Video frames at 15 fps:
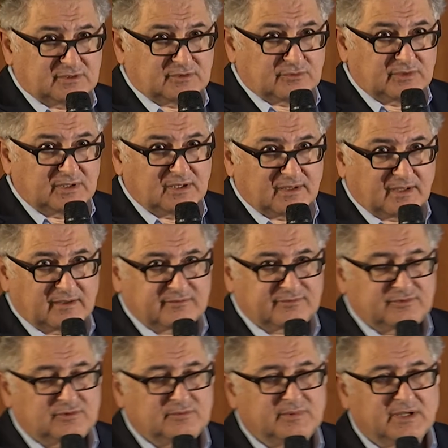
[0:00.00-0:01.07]
the real
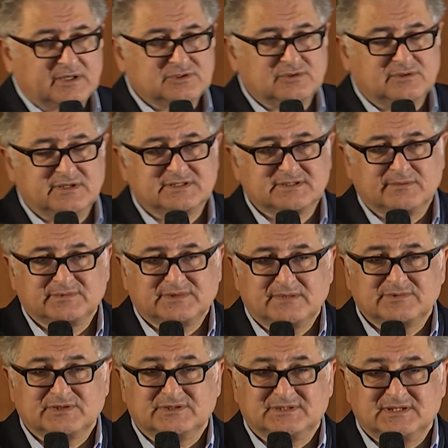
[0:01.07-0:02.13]
life, you may actually
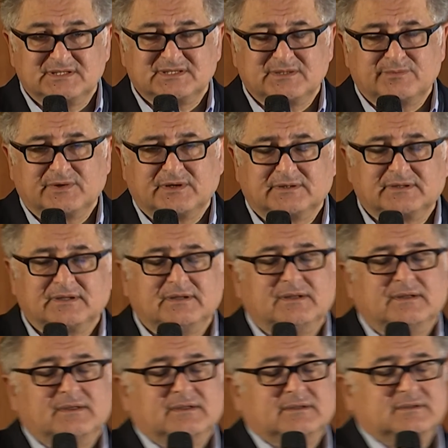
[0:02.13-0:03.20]
sometimes anticipate
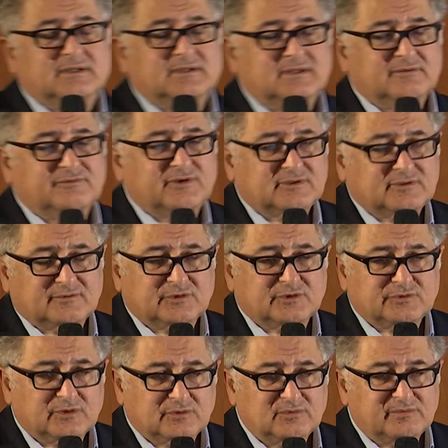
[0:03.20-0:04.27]
that the effect of the
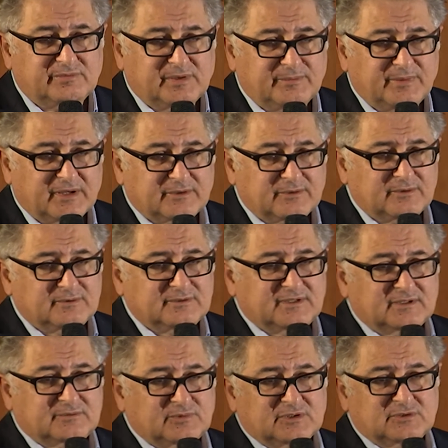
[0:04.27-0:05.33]
drug will be better
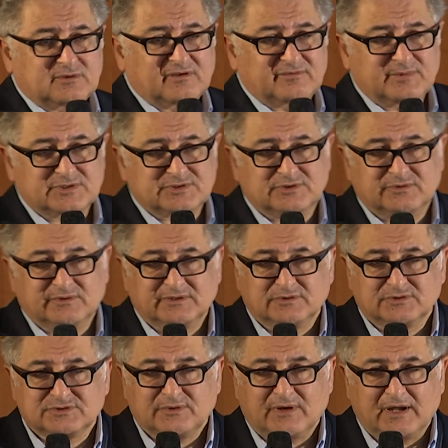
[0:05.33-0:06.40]
than what you have measured during
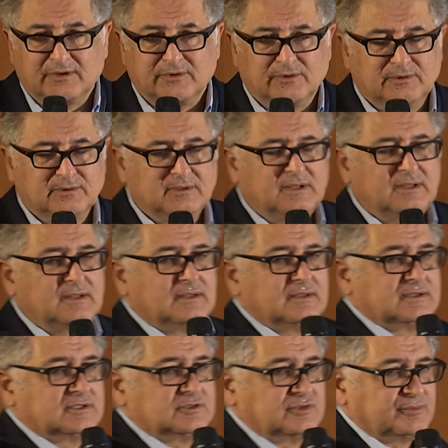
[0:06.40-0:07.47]
the trial
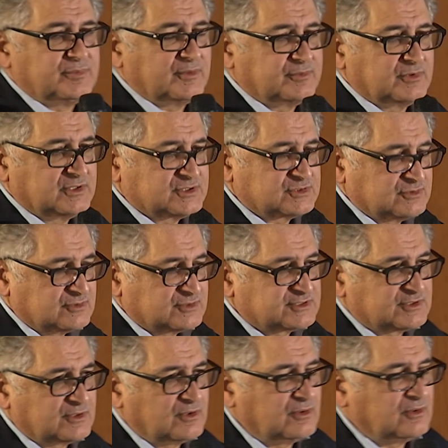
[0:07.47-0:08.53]
in the population.
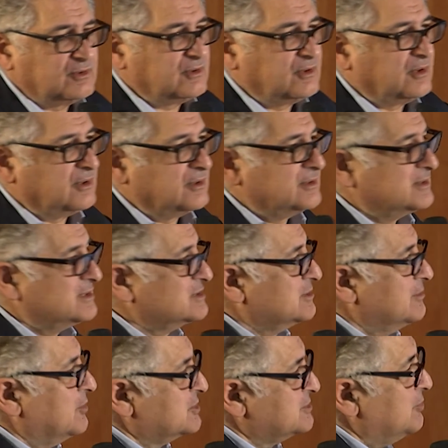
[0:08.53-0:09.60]
So it's a
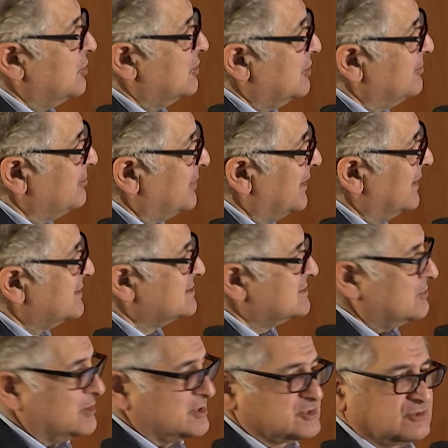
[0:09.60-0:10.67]
much more complex
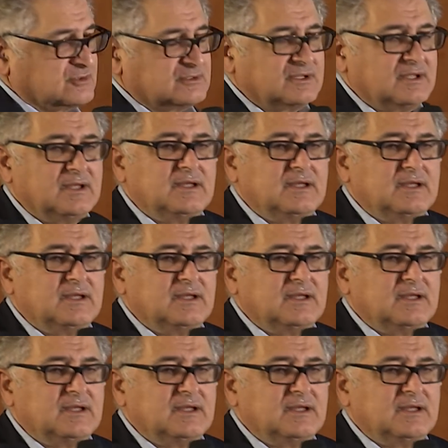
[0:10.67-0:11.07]
question